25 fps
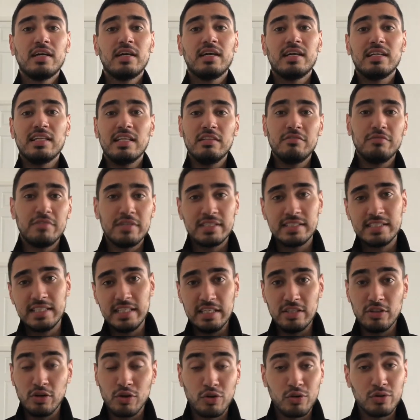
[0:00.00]
and then
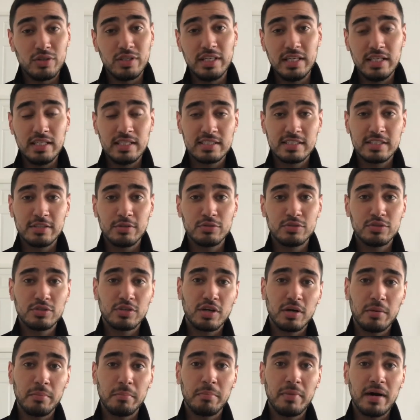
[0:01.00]
Vecino, Godin still to
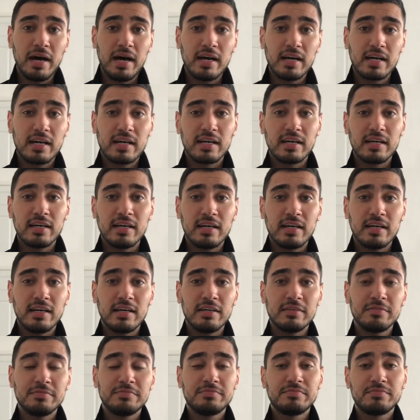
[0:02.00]
come back
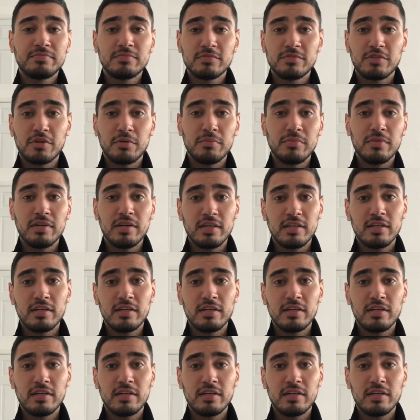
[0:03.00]
from